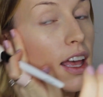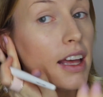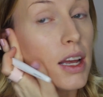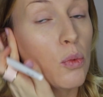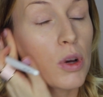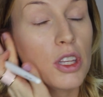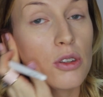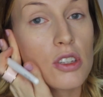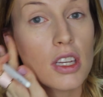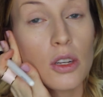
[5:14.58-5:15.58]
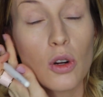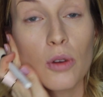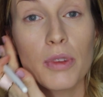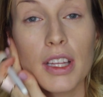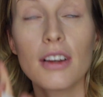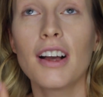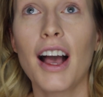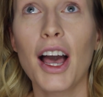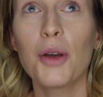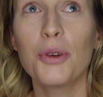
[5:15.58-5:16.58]
And I would usually normally,
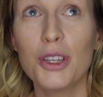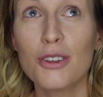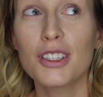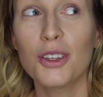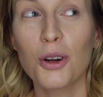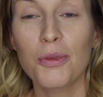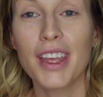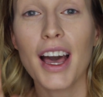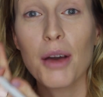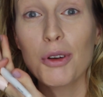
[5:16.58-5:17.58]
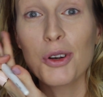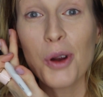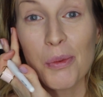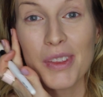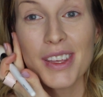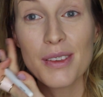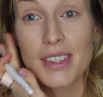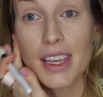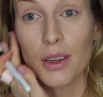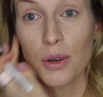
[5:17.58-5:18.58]
I would normally use
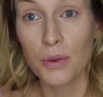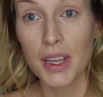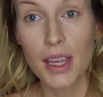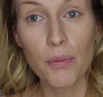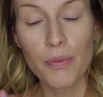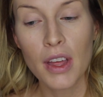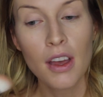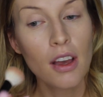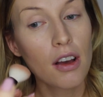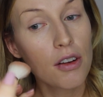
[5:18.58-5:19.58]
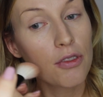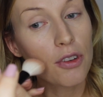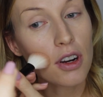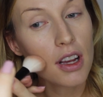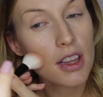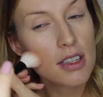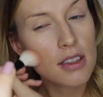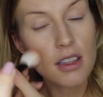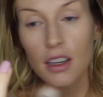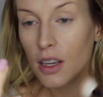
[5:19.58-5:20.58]
a cream for this
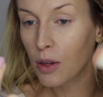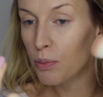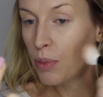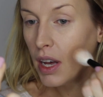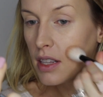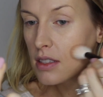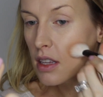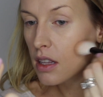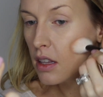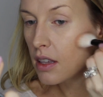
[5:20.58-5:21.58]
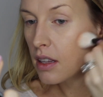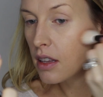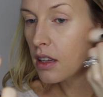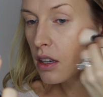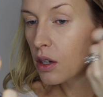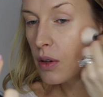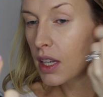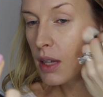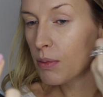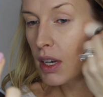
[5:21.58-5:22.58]
look, but the
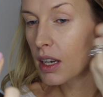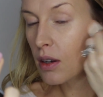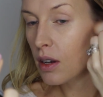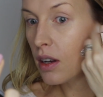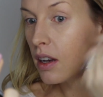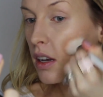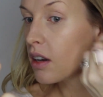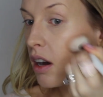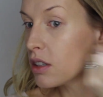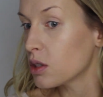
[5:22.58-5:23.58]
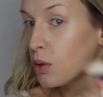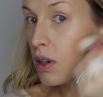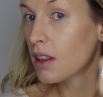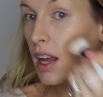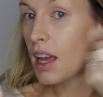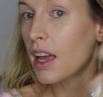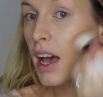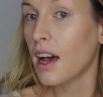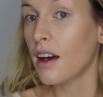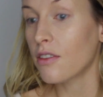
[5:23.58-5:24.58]
cream contour that I
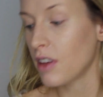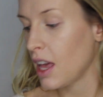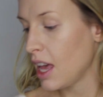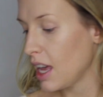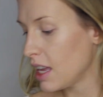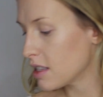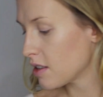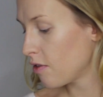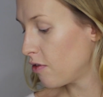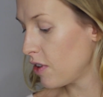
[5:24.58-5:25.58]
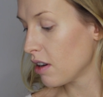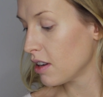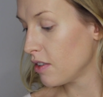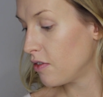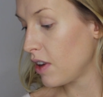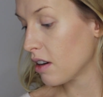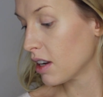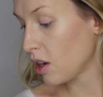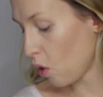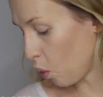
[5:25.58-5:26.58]
have, it's very,
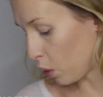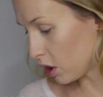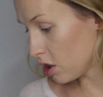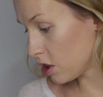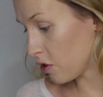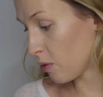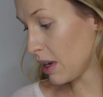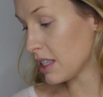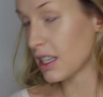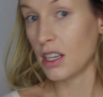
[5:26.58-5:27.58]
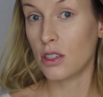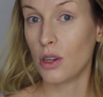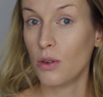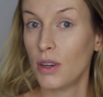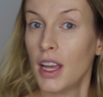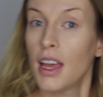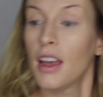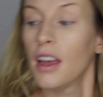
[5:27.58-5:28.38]
very orange for my skin tone.